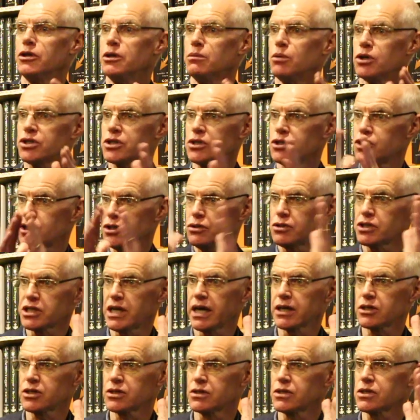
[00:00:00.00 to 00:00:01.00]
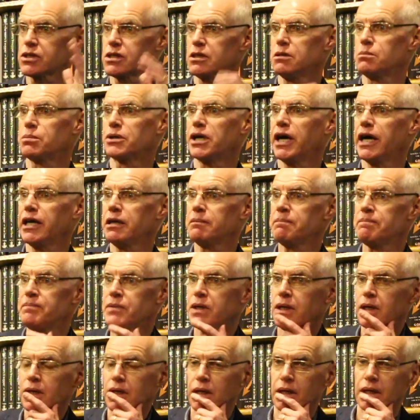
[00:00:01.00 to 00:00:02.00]
There wasn't two sections to the brain
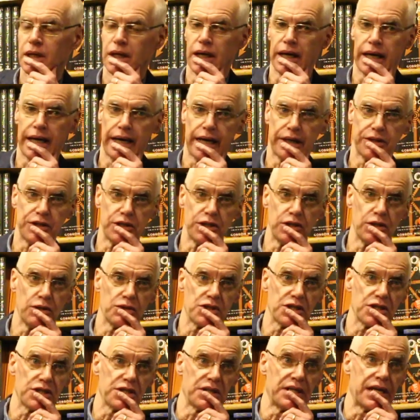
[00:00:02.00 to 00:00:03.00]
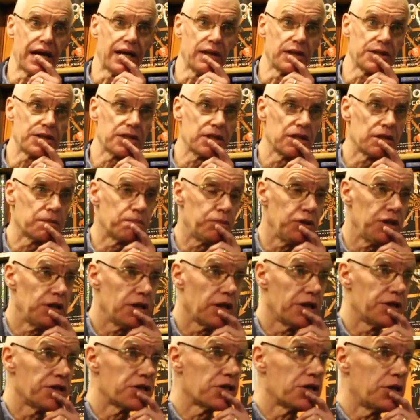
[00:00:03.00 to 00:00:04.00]
and he uses analysis
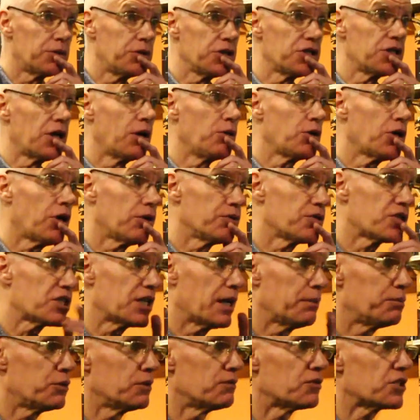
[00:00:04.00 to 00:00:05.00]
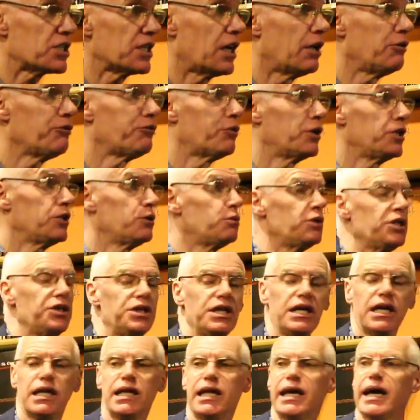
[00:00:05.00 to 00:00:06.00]
because there is no concept of self when you read
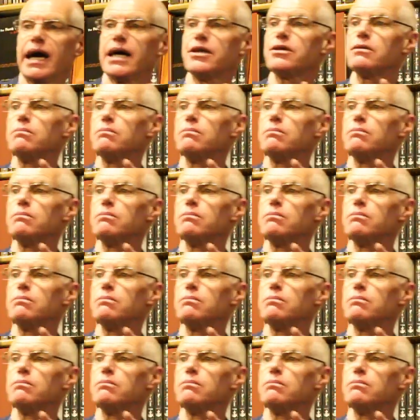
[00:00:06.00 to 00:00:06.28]
the Iliad